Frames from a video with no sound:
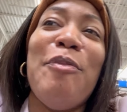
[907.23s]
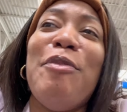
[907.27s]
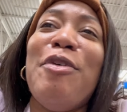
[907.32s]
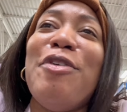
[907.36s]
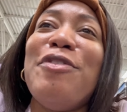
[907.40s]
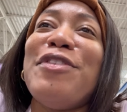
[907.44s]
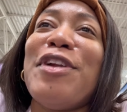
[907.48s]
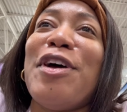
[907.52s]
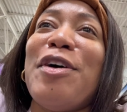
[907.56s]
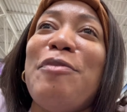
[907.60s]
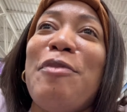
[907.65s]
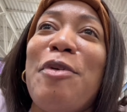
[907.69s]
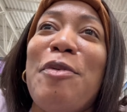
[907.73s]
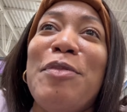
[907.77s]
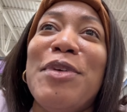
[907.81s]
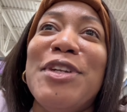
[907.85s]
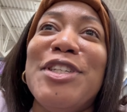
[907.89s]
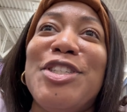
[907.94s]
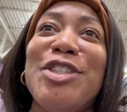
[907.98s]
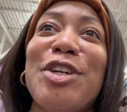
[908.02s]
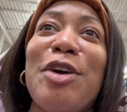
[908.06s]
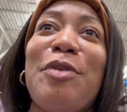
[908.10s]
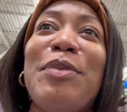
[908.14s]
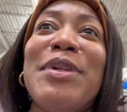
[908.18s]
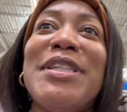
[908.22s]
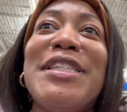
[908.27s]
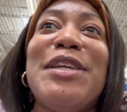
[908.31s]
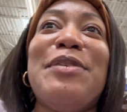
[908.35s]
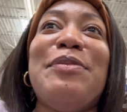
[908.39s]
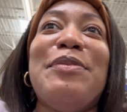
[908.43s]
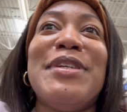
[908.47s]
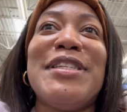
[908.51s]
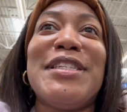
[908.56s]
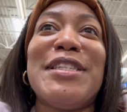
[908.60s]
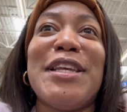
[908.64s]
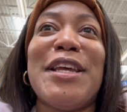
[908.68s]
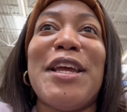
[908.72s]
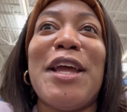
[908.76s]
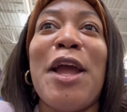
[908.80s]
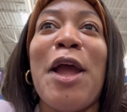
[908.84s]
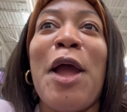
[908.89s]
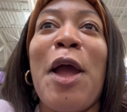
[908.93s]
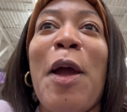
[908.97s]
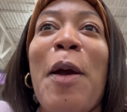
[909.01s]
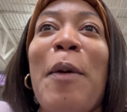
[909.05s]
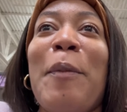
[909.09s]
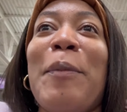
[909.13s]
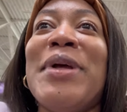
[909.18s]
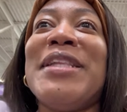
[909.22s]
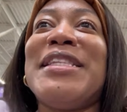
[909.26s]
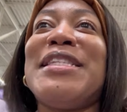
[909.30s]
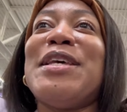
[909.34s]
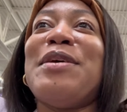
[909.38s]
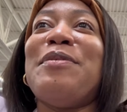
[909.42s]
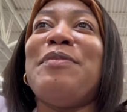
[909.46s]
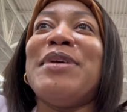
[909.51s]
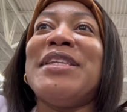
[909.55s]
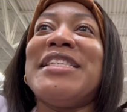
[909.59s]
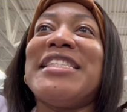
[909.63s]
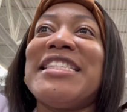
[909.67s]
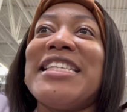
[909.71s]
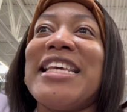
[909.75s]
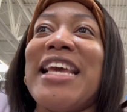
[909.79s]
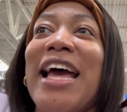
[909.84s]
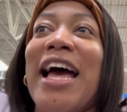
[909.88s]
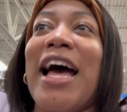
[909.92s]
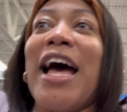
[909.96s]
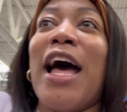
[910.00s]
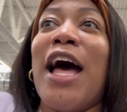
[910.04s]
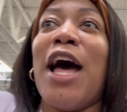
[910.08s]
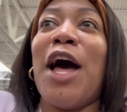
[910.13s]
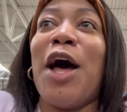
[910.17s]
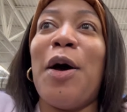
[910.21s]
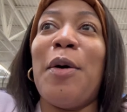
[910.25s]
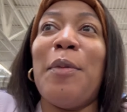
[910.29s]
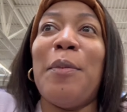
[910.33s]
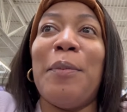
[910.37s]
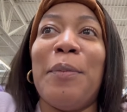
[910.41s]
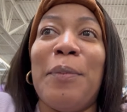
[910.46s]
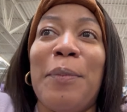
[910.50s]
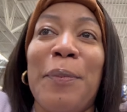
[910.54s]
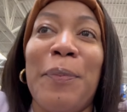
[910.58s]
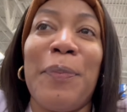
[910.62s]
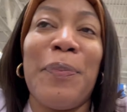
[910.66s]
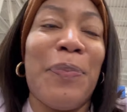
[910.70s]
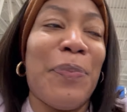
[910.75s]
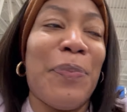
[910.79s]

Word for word: move not move me chub me take me see me take me see um